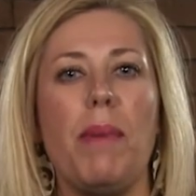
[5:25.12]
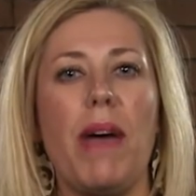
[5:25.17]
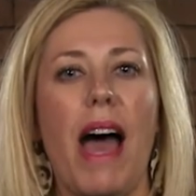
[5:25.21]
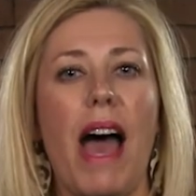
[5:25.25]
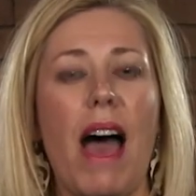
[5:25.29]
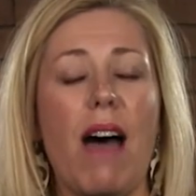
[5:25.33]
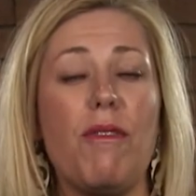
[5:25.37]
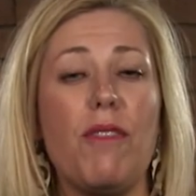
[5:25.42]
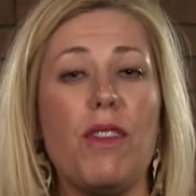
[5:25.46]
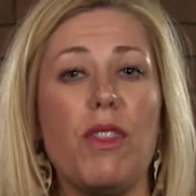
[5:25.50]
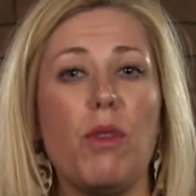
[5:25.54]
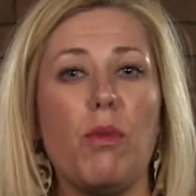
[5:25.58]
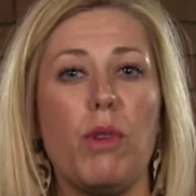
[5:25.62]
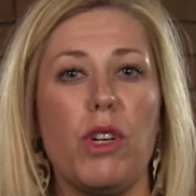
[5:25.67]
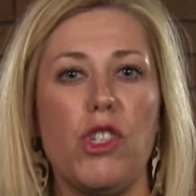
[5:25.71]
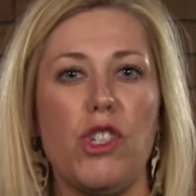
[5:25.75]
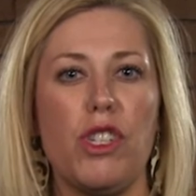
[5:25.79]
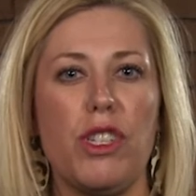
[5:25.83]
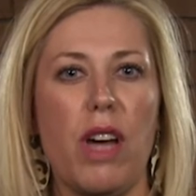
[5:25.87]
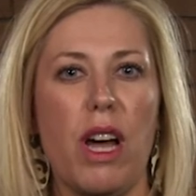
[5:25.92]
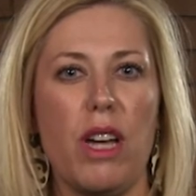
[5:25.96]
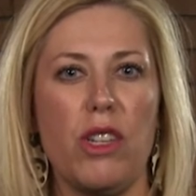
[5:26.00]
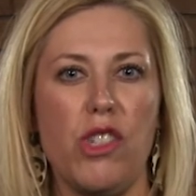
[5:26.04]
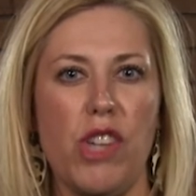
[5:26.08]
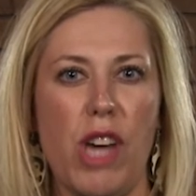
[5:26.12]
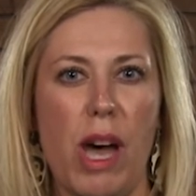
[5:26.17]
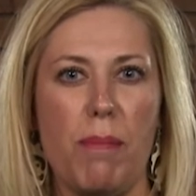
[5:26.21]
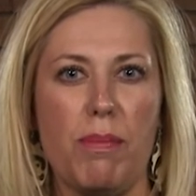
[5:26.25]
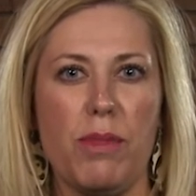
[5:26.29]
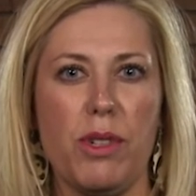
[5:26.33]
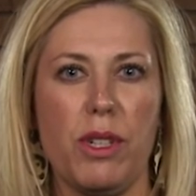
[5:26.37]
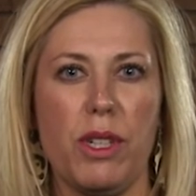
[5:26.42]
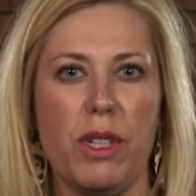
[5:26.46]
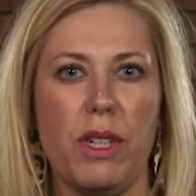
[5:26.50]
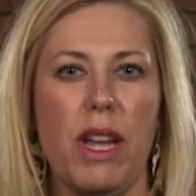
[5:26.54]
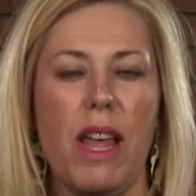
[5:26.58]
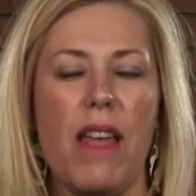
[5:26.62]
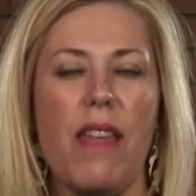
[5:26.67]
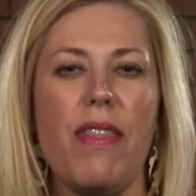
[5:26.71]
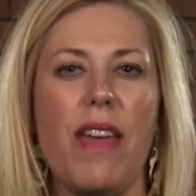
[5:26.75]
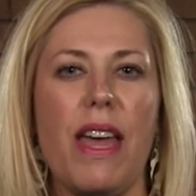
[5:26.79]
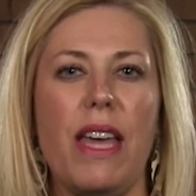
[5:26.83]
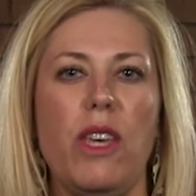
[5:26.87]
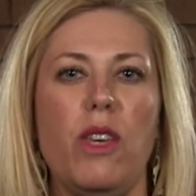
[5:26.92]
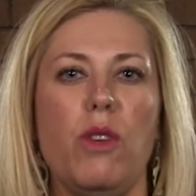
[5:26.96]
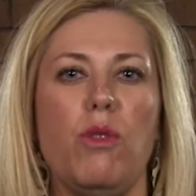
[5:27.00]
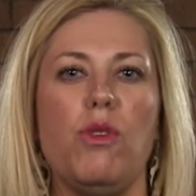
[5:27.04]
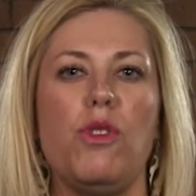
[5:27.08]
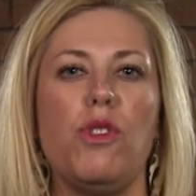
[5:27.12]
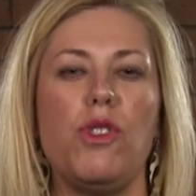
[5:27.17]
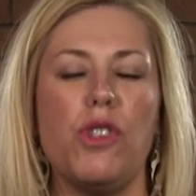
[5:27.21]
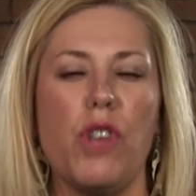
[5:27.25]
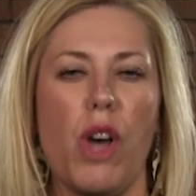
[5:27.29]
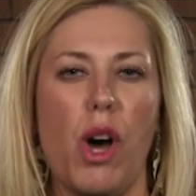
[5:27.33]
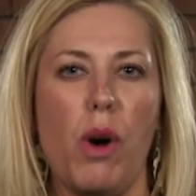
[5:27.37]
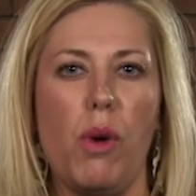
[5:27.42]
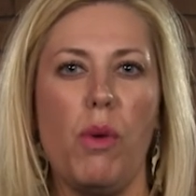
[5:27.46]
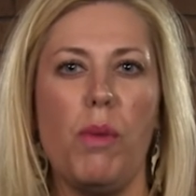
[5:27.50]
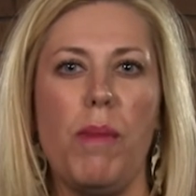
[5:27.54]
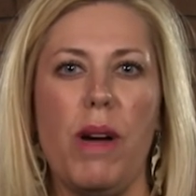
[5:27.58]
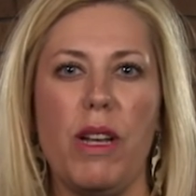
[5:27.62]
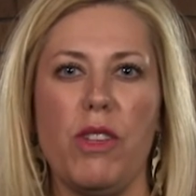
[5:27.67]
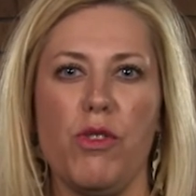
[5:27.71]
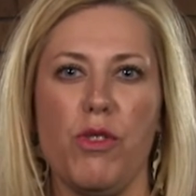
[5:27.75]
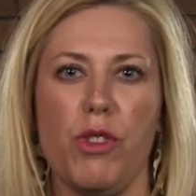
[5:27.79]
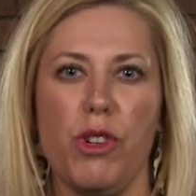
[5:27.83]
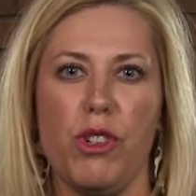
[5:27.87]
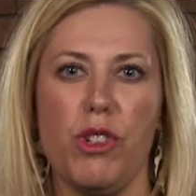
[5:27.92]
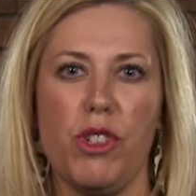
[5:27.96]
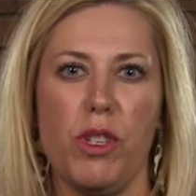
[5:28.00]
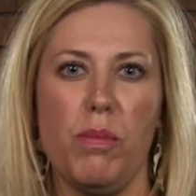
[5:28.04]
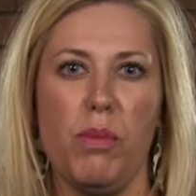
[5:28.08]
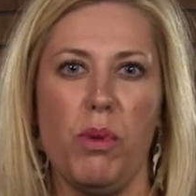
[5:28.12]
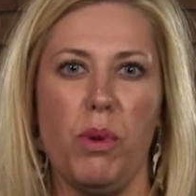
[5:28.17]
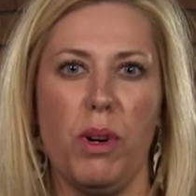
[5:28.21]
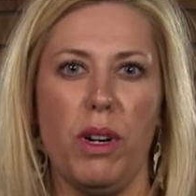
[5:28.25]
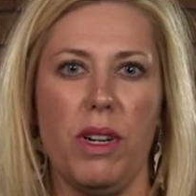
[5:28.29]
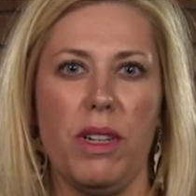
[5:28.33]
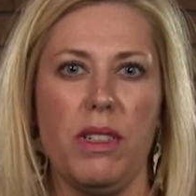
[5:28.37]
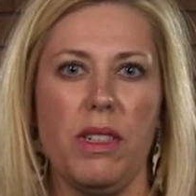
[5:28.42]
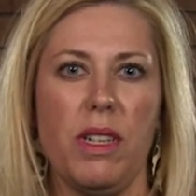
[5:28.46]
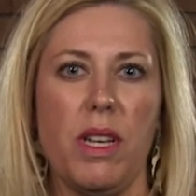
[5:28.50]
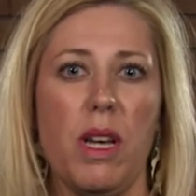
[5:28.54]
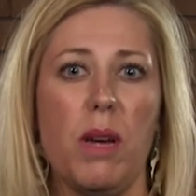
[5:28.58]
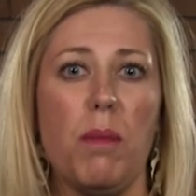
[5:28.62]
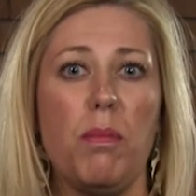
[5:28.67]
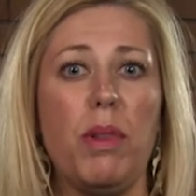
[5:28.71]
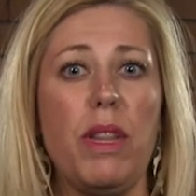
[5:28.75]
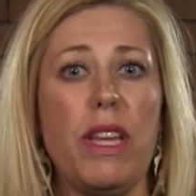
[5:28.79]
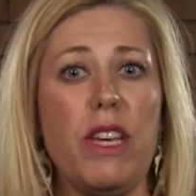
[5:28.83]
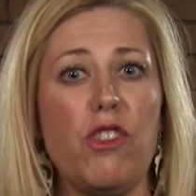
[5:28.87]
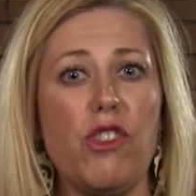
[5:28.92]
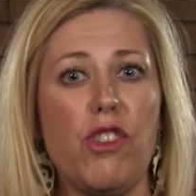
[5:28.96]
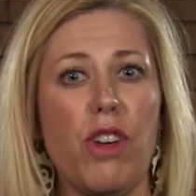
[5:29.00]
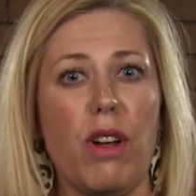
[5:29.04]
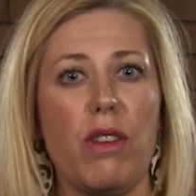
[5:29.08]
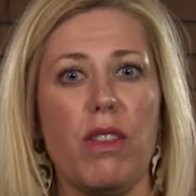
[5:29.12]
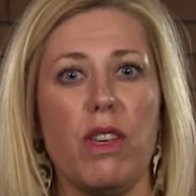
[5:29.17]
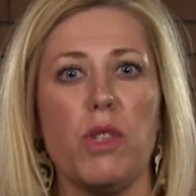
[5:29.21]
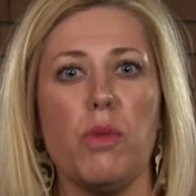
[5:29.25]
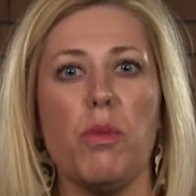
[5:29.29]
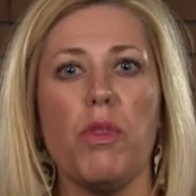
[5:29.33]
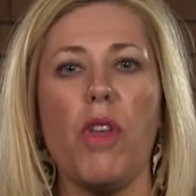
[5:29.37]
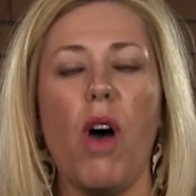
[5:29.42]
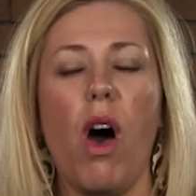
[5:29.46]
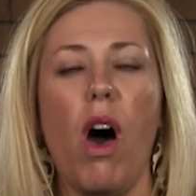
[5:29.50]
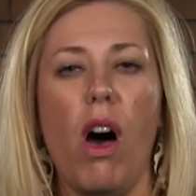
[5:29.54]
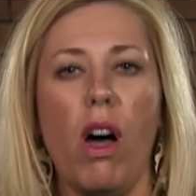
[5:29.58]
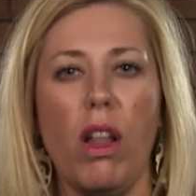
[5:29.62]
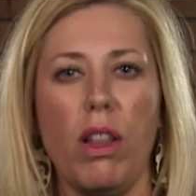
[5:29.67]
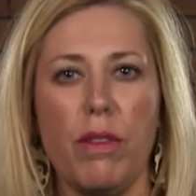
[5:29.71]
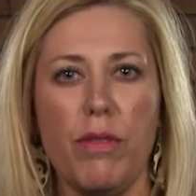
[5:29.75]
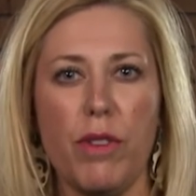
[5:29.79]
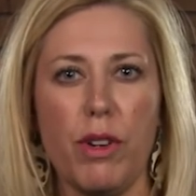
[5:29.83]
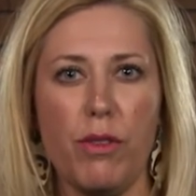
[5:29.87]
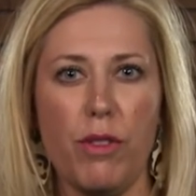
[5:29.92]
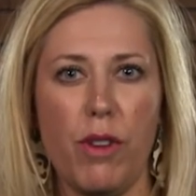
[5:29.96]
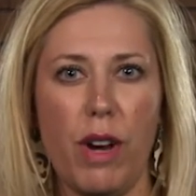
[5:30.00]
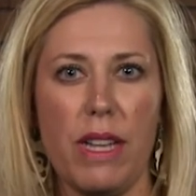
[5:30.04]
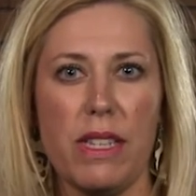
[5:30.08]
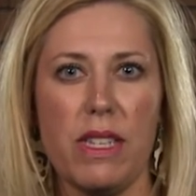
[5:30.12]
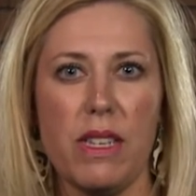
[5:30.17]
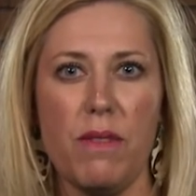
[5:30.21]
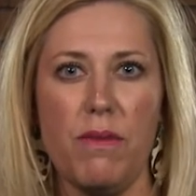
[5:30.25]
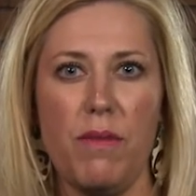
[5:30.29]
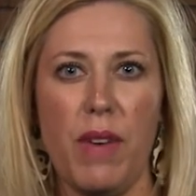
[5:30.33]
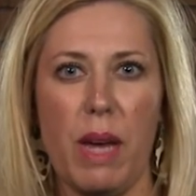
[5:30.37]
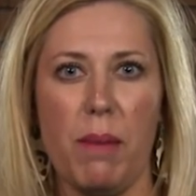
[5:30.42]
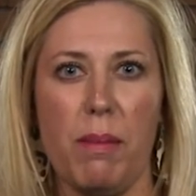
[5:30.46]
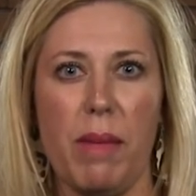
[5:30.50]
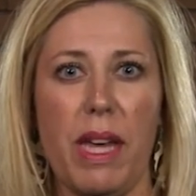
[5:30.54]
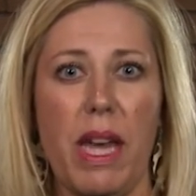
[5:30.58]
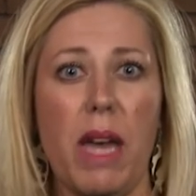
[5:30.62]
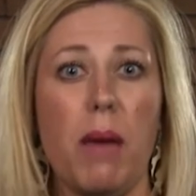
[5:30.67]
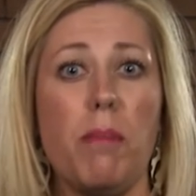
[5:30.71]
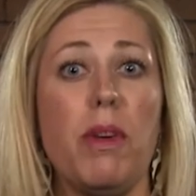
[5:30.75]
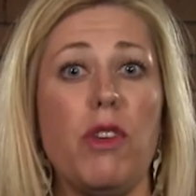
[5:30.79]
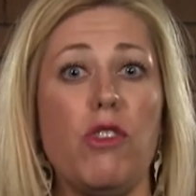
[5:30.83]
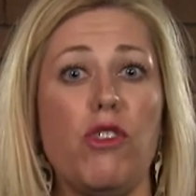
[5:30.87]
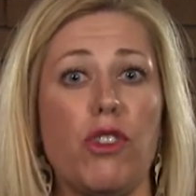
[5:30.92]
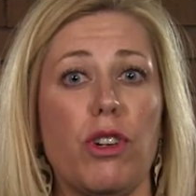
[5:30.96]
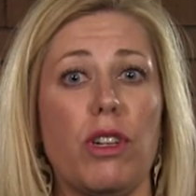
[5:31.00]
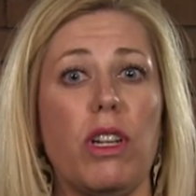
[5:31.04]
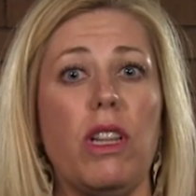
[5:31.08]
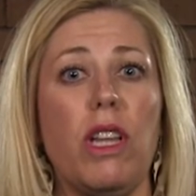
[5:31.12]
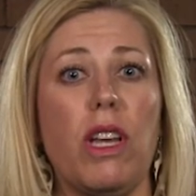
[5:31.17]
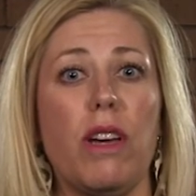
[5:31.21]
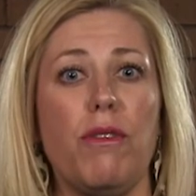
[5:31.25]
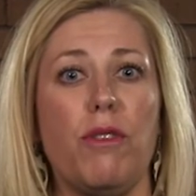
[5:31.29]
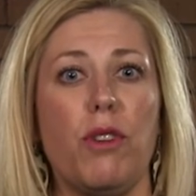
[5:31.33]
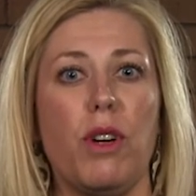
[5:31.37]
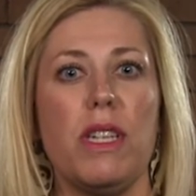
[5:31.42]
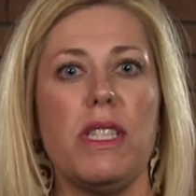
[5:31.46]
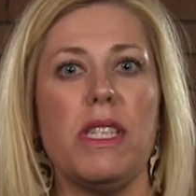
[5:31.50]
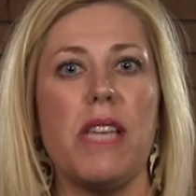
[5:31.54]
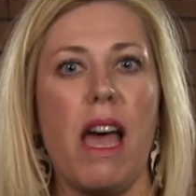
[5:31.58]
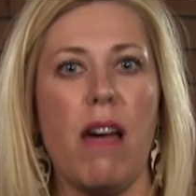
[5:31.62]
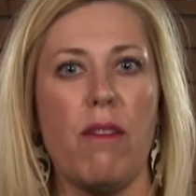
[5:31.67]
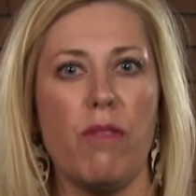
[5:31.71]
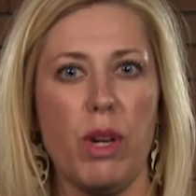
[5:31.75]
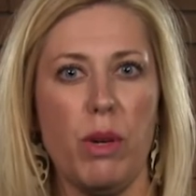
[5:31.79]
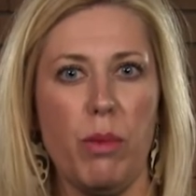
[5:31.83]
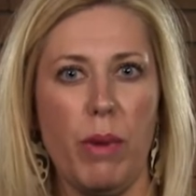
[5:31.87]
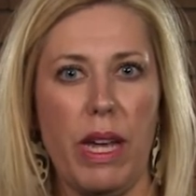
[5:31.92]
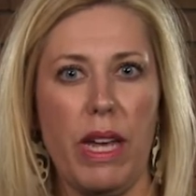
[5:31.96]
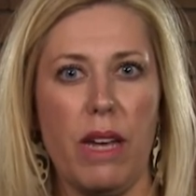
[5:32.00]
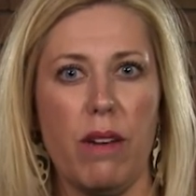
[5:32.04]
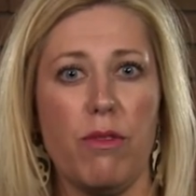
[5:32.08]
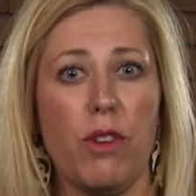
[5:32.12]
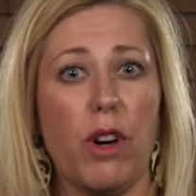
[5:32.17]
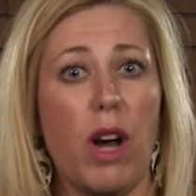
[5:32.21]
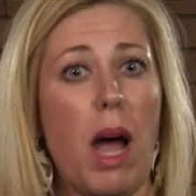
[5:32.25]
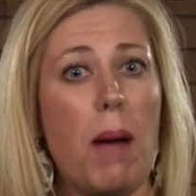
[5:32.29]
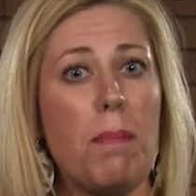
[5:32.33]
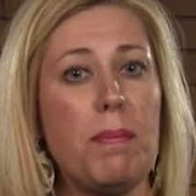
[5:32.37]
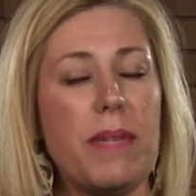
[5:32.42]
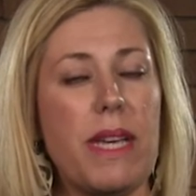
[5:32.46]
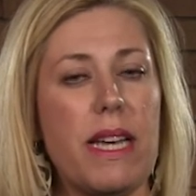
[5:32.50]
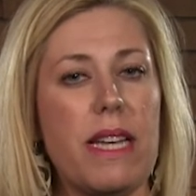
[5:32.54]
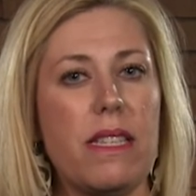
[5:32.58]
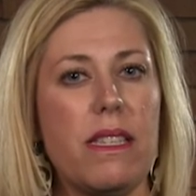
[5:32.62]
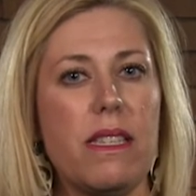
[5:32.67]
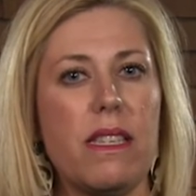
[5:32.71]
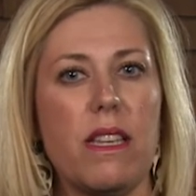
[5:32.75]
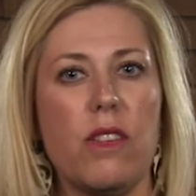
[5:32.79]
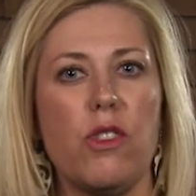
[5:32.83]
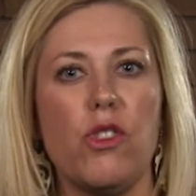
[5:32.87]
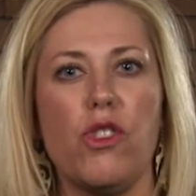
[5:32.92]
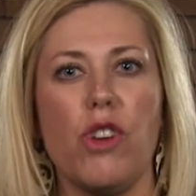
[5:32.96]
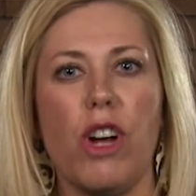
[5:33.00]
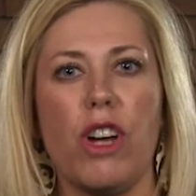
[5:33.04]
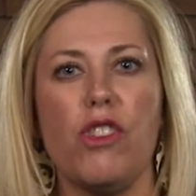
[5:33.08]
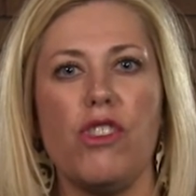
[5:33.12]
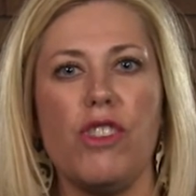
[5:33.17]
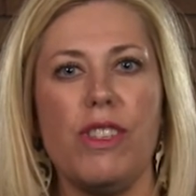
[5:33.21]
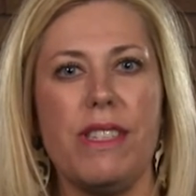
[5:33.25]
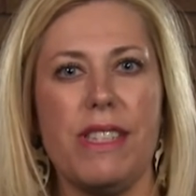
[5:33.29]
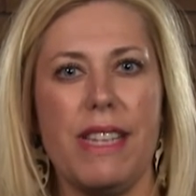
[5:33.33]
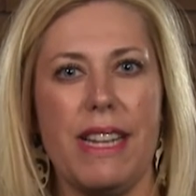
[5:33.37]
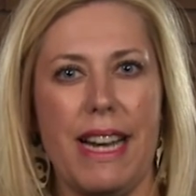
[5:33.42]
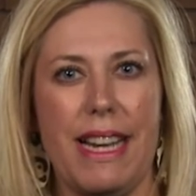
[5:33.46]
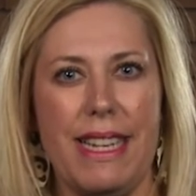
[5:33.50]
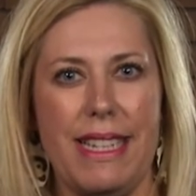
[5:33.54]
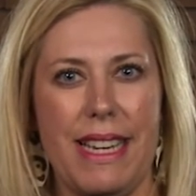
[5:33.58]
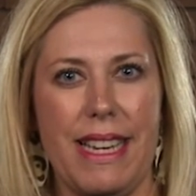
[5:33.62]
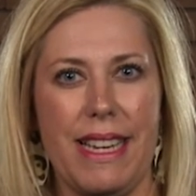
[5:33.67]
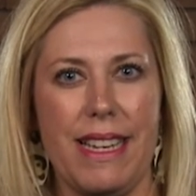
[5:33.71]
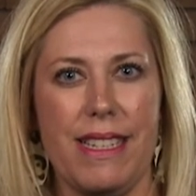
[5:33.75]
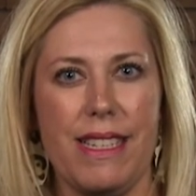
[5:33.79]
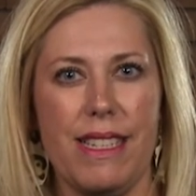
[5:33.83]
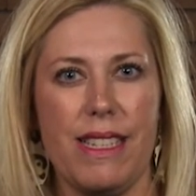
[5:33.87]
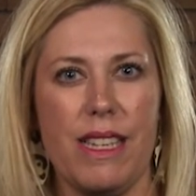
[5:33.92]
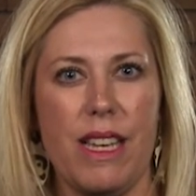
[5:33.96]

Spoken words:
behalf of the Wichita chapter, thank you so much for your support. Please share this with all of your friends and family and be sure to look for us every week for updates, instructions, and ideas.